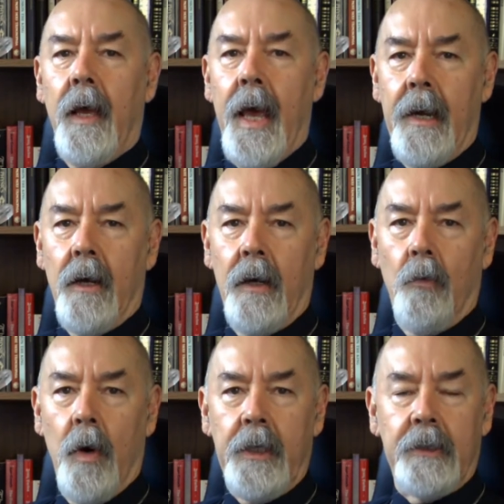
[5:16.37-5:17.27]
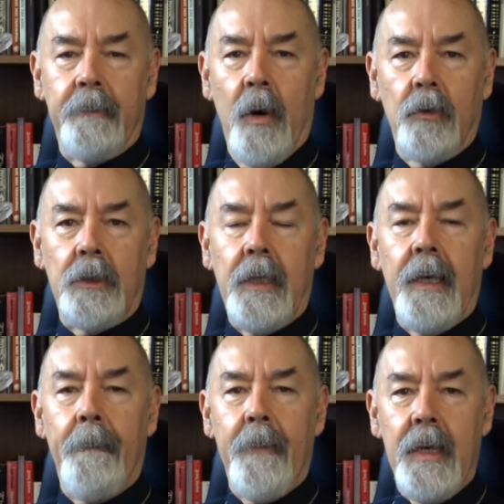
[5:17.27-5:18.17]
and on what is most
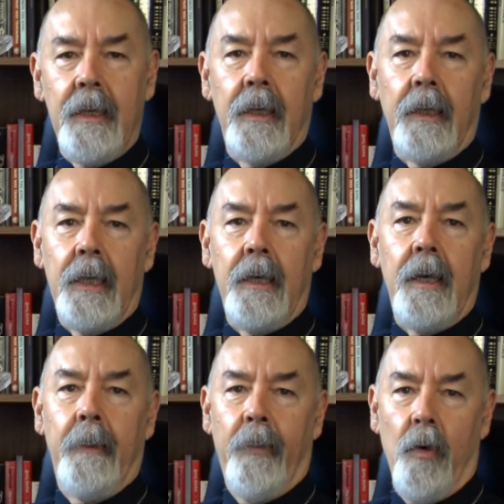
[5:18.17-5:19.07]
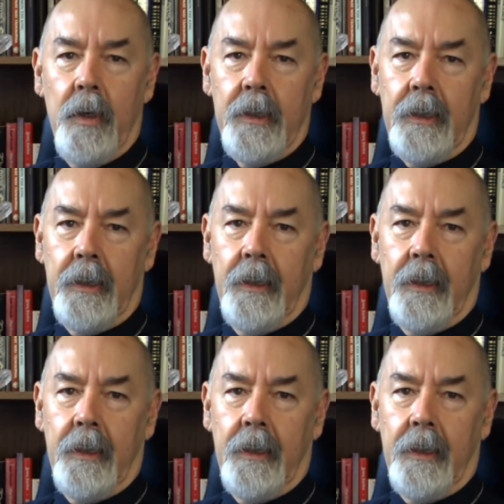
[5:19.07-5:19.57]
immediately important.